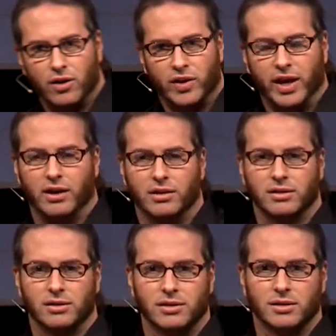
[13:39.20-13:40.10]
it over there.
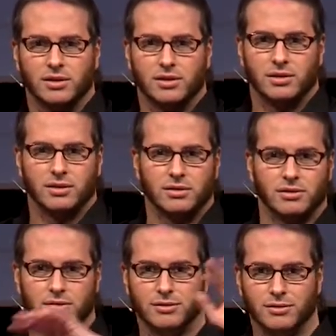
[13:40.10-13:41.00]

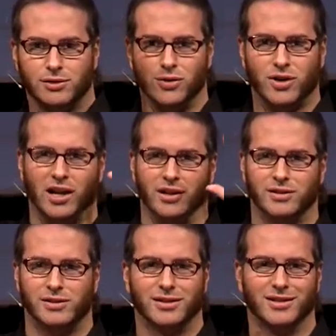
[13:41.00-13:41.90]
2
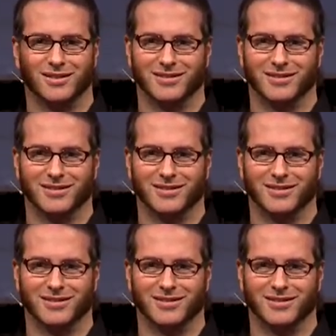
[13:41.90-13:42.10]
colors.